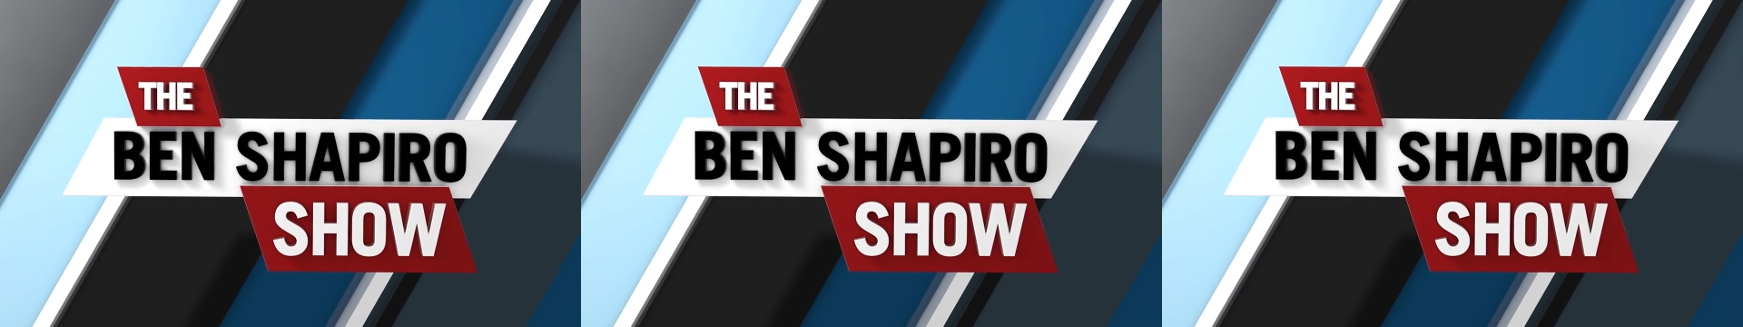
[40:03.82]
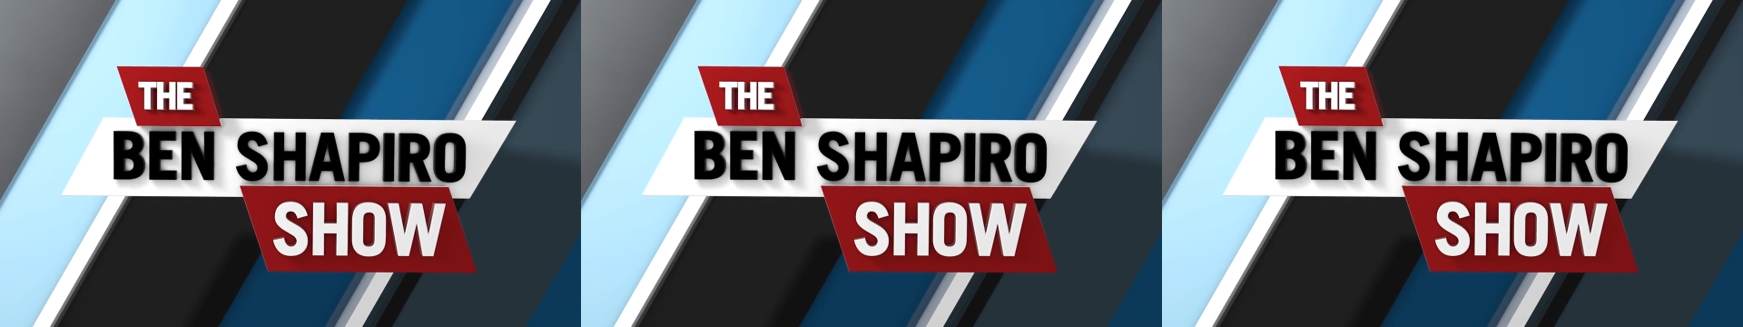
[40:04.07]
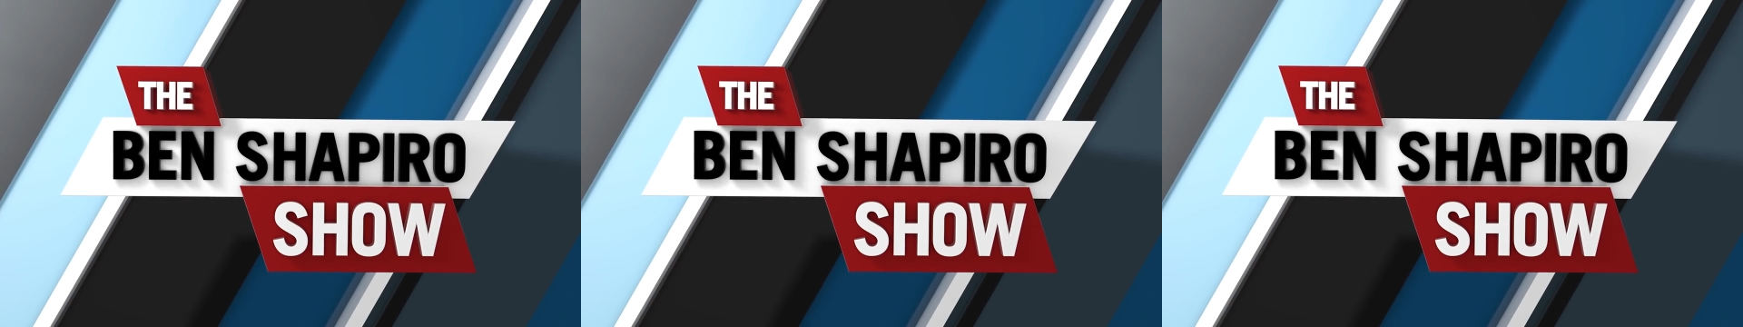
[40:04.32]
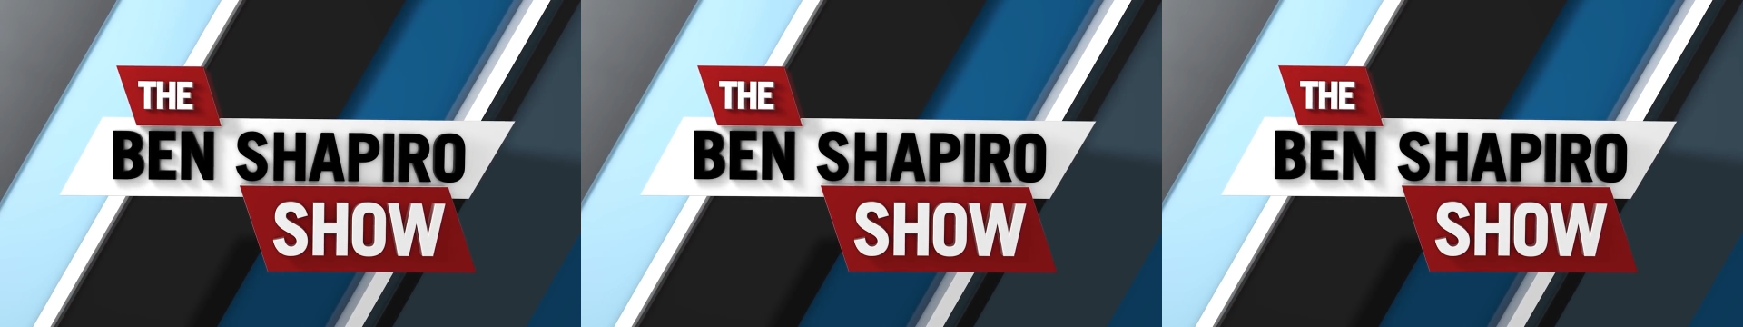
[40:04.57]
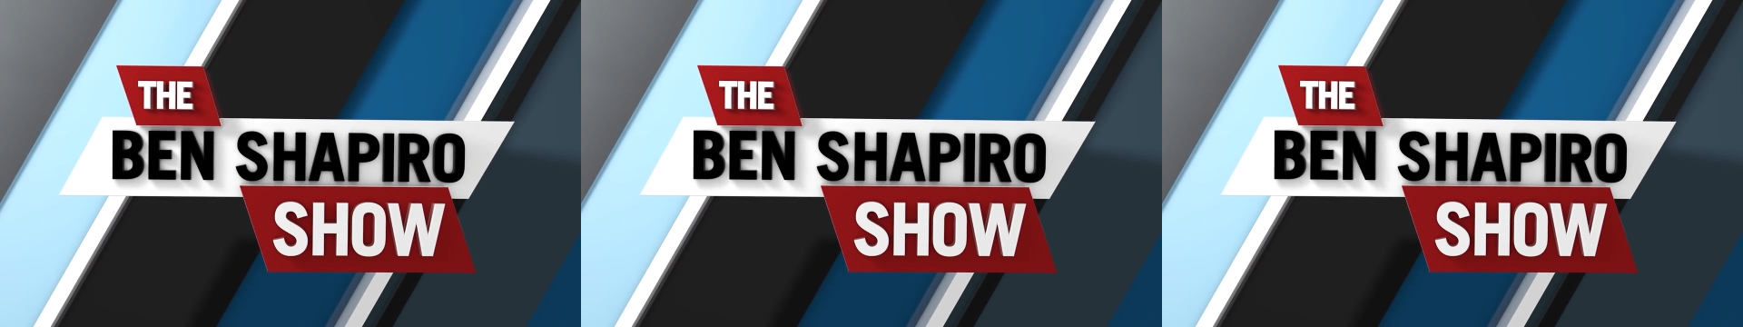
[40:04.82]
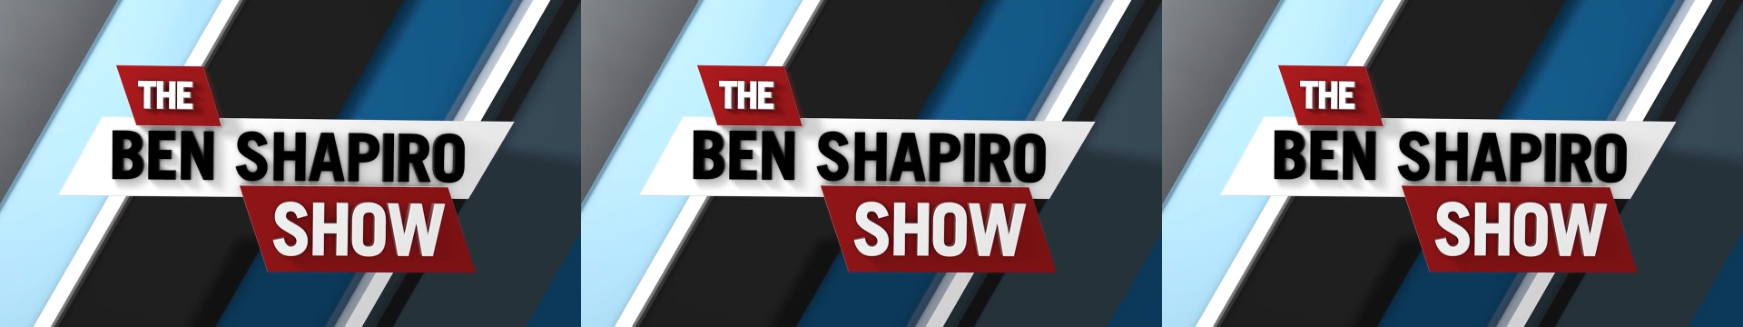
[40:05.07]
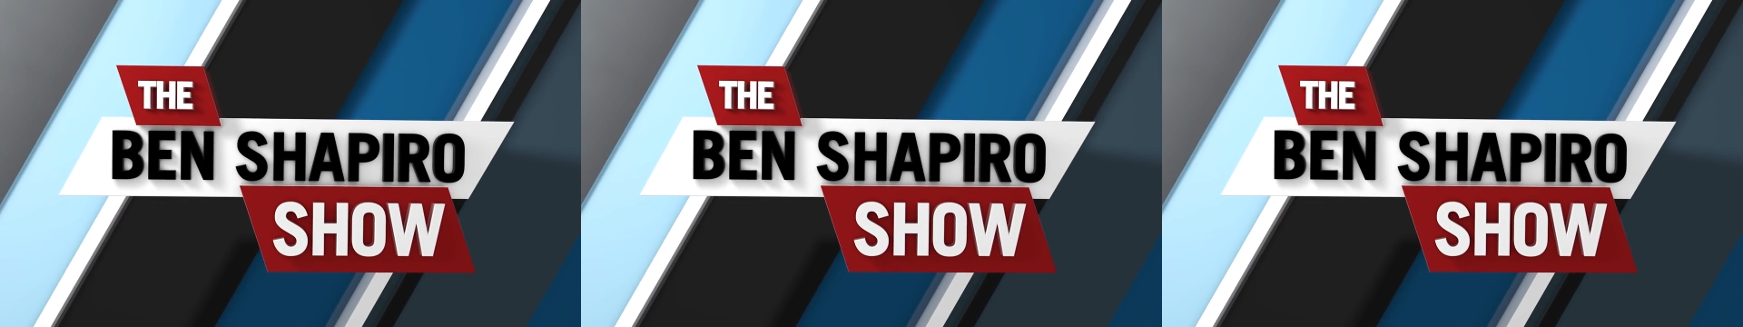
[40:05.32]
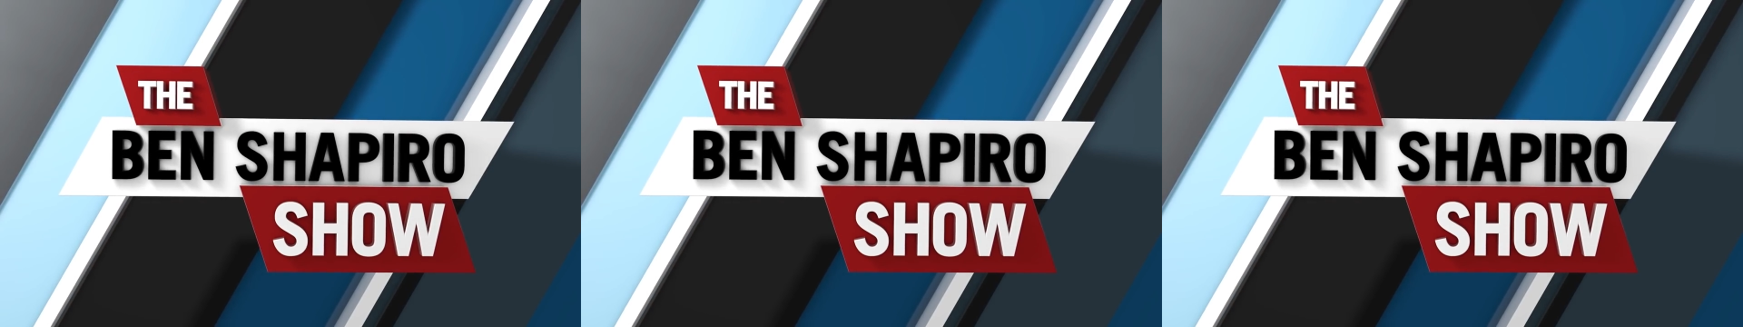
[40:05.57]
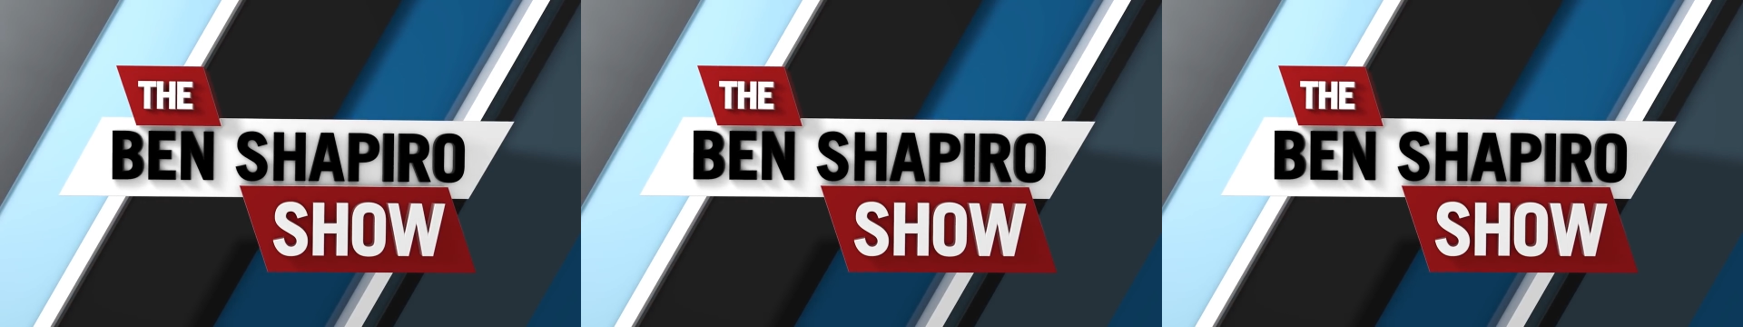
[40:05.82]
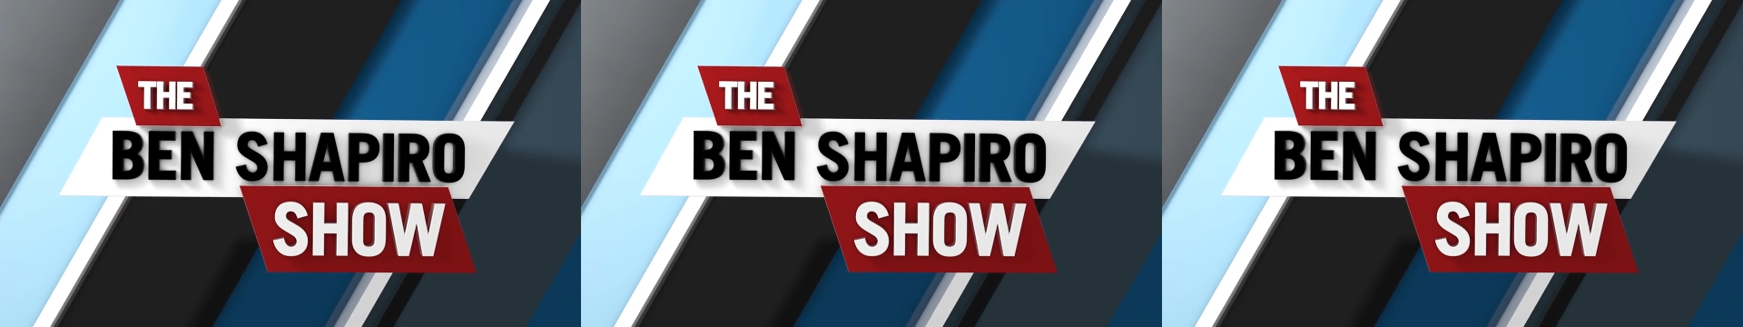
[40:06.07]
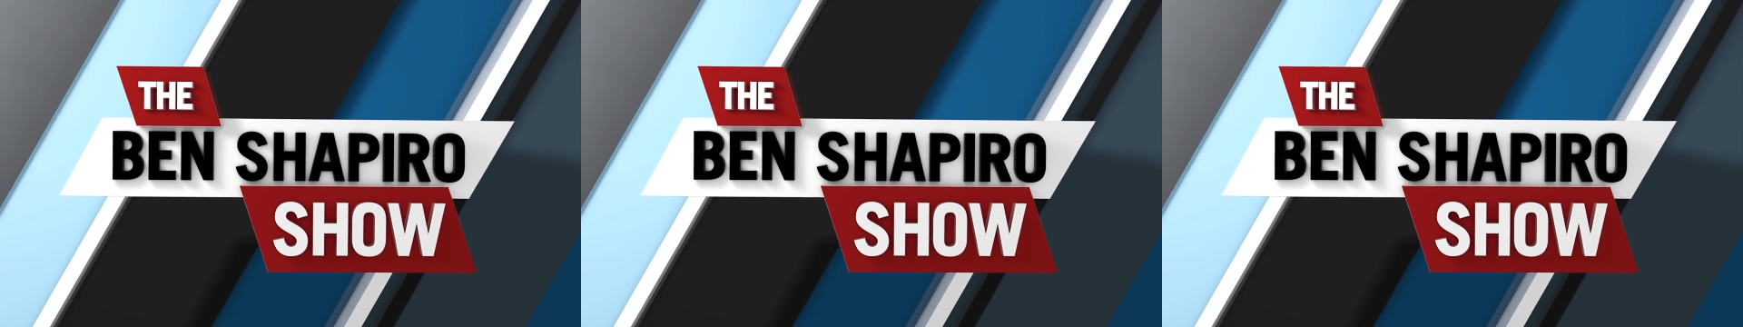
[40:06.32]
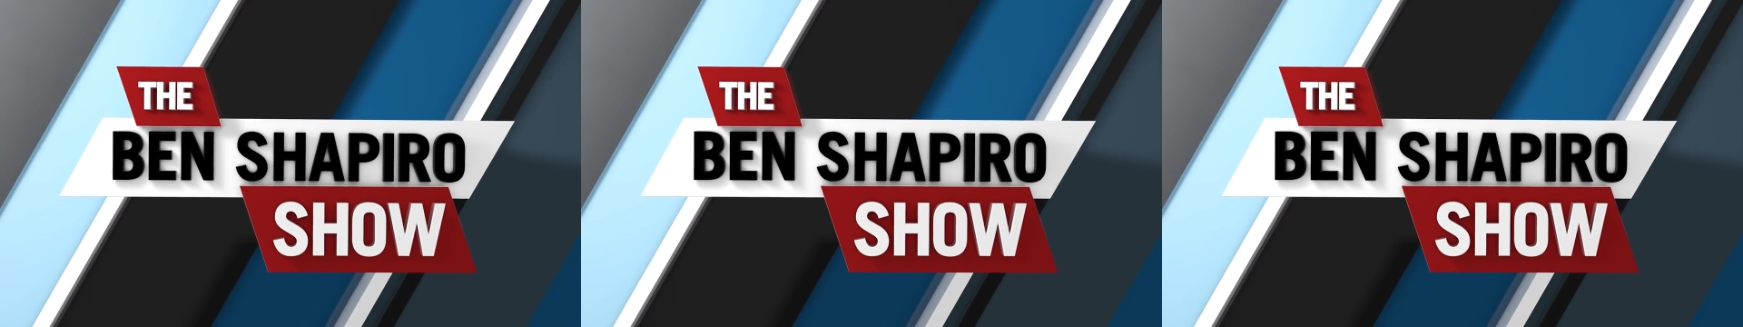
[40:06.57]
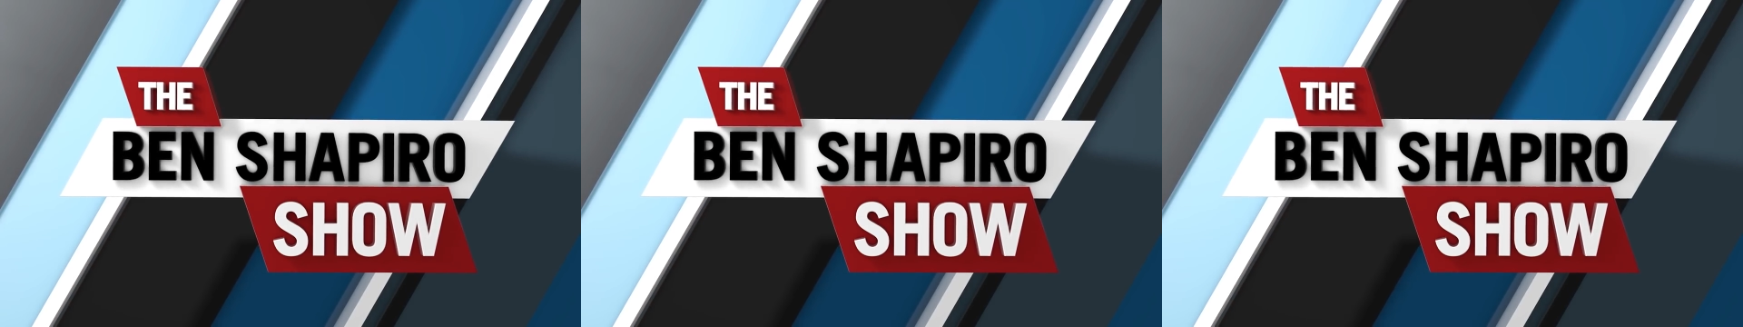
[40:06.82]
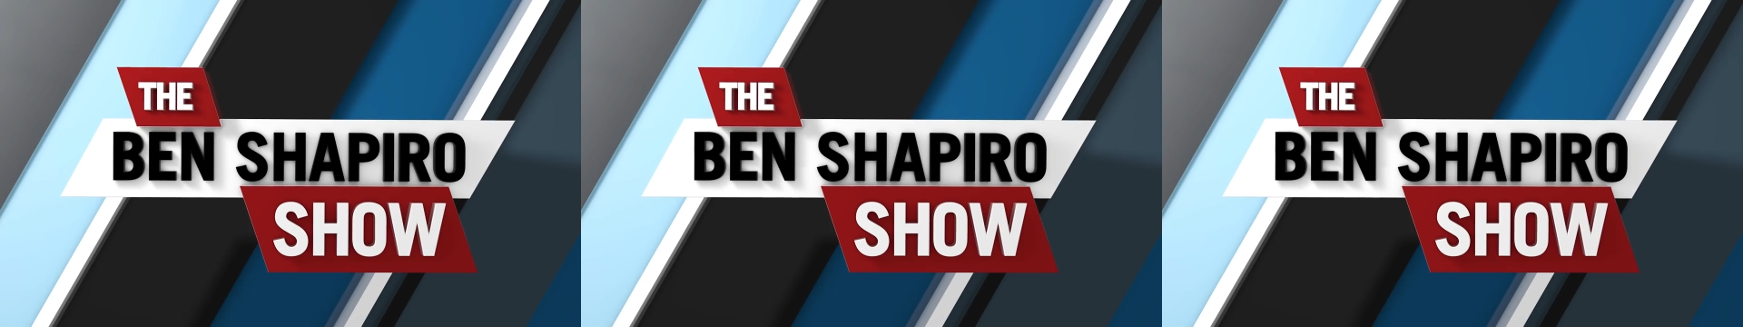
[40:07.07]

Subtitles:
(no speaker visible)